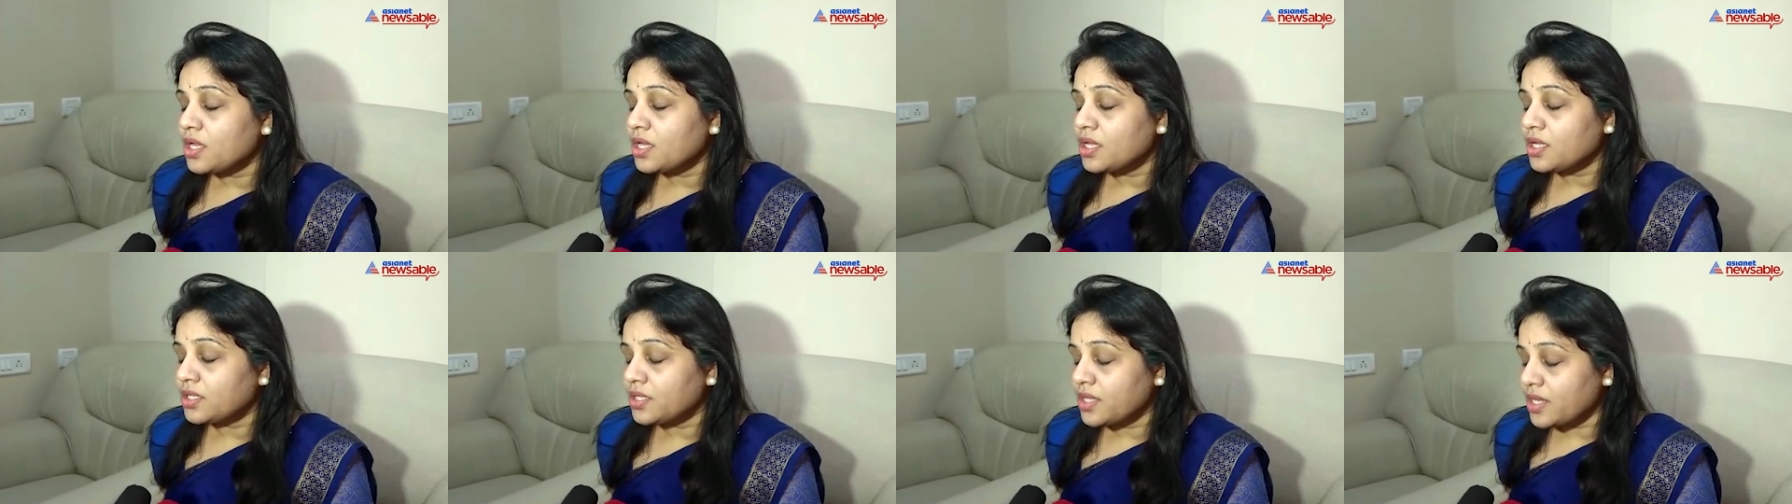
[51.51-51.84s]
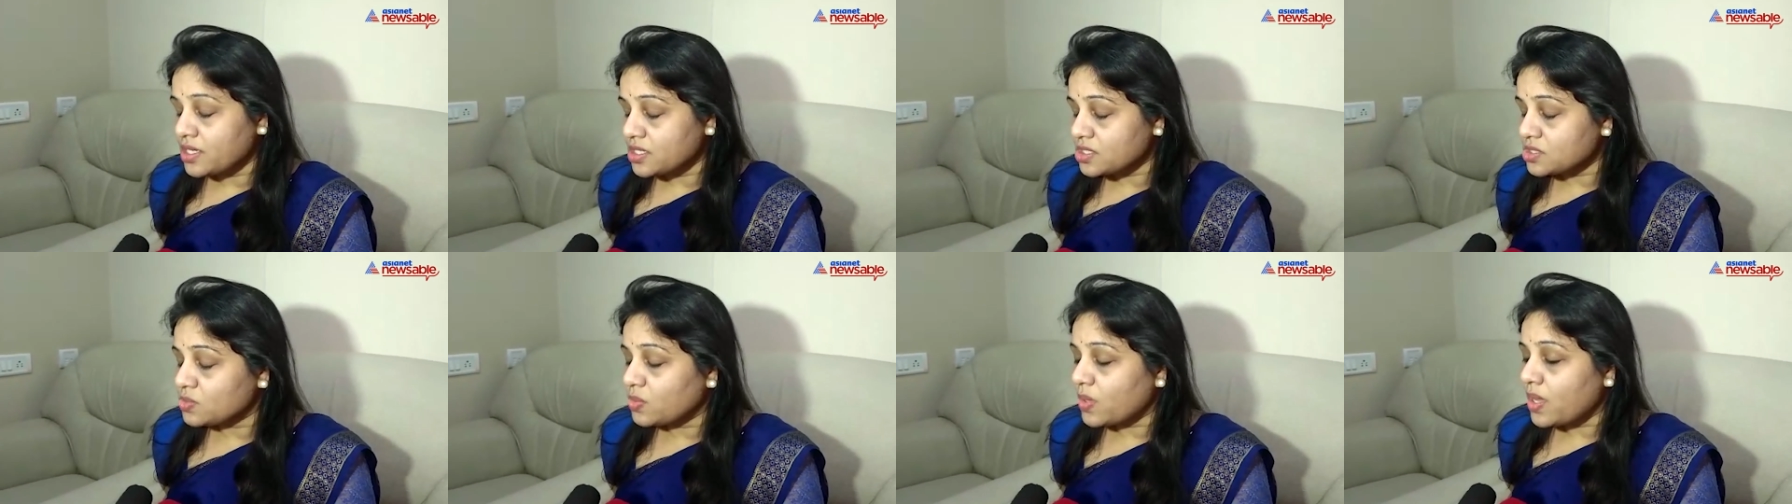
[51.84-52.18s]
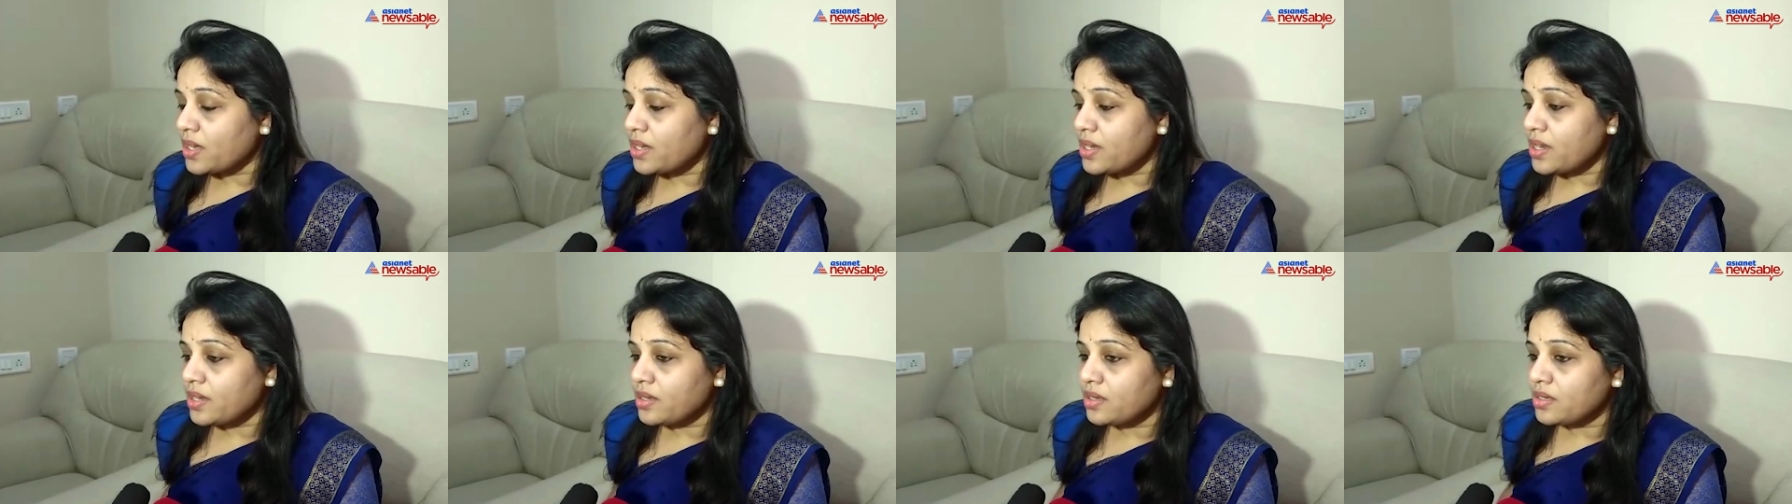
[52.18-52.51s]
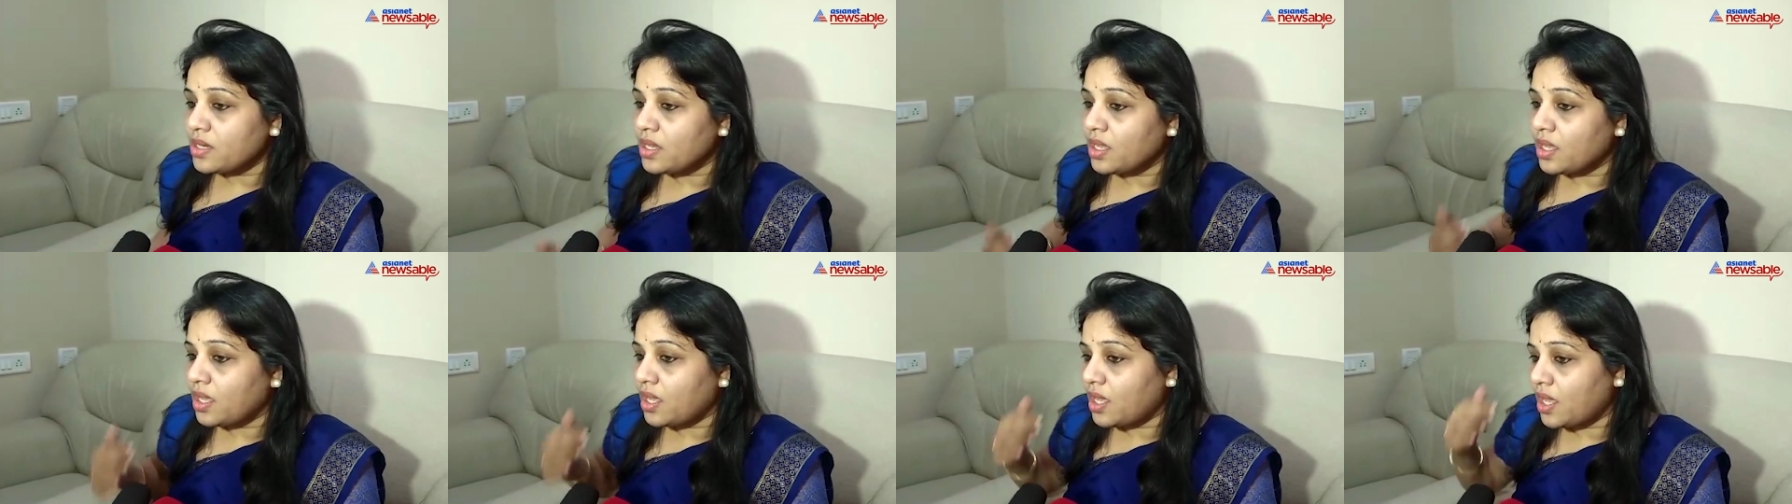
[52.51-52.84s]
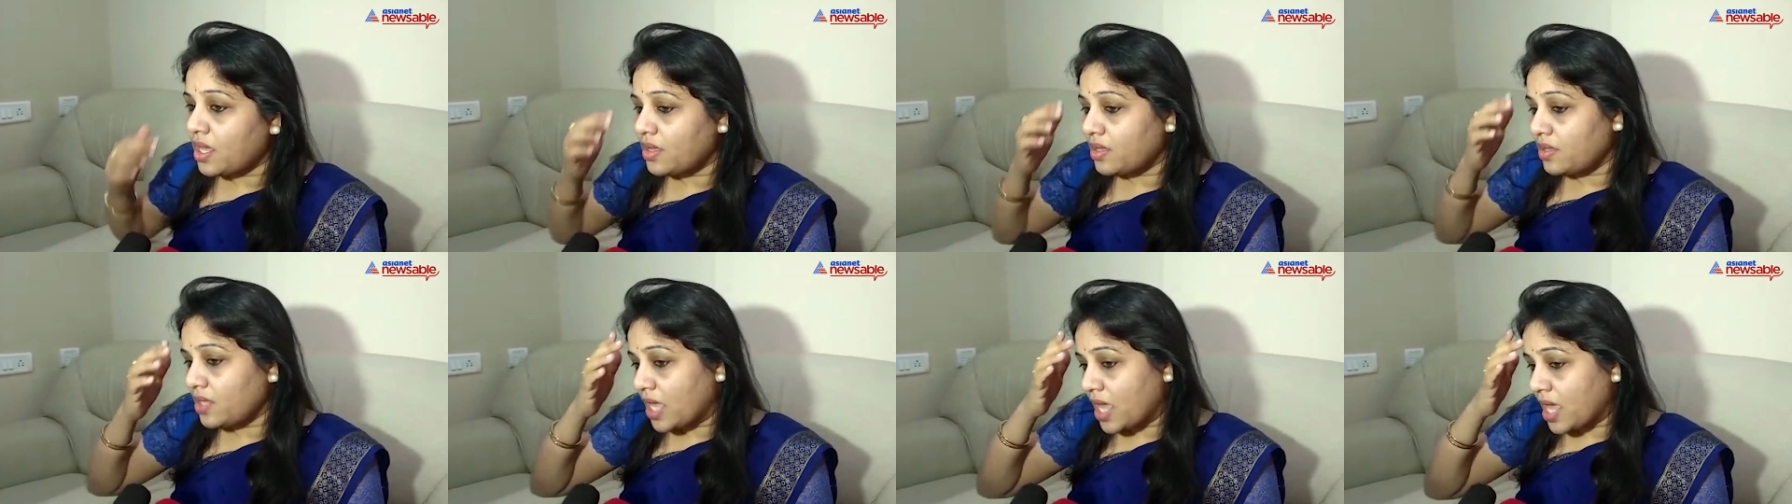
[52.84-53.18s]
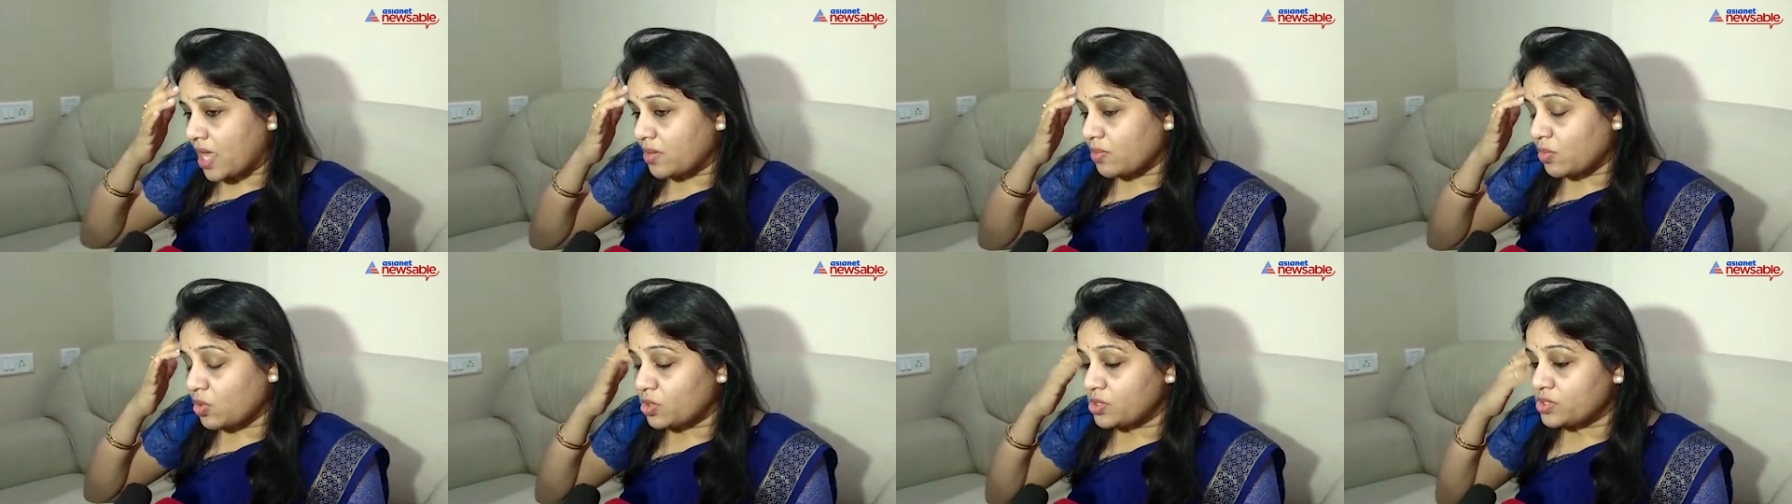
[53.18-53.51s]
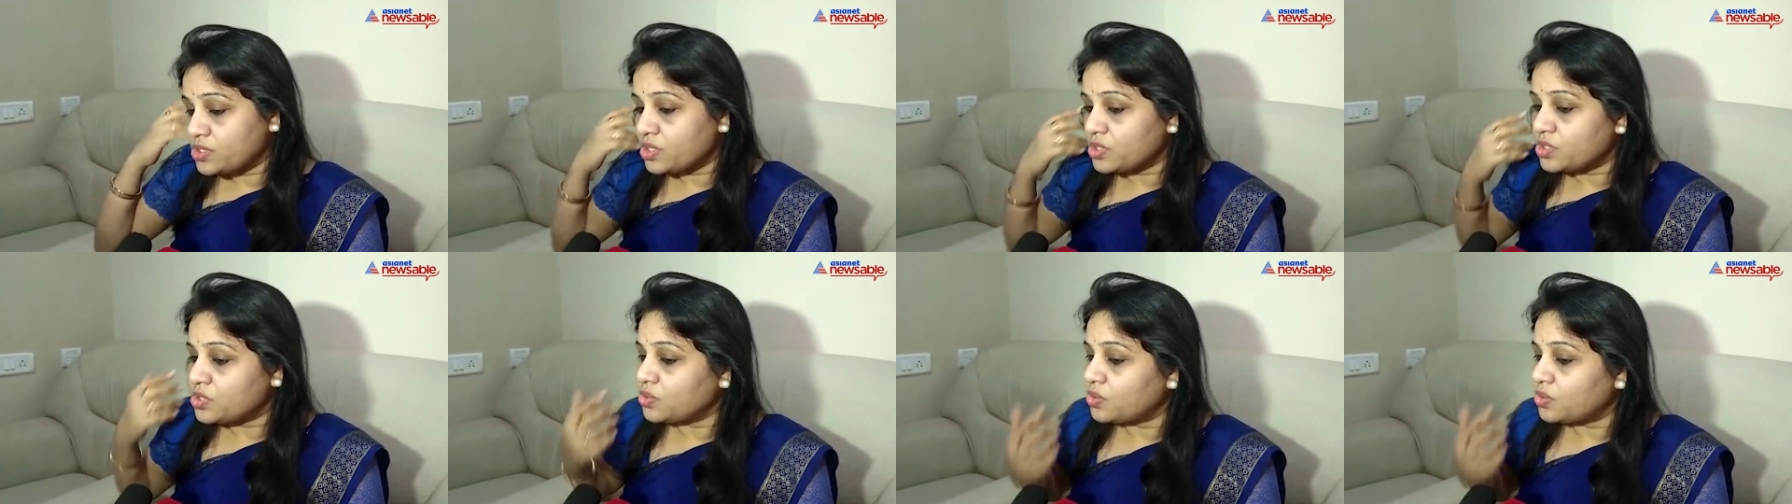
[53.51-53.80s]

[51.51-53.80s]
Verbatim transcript: Uh, that is one and uh, I am also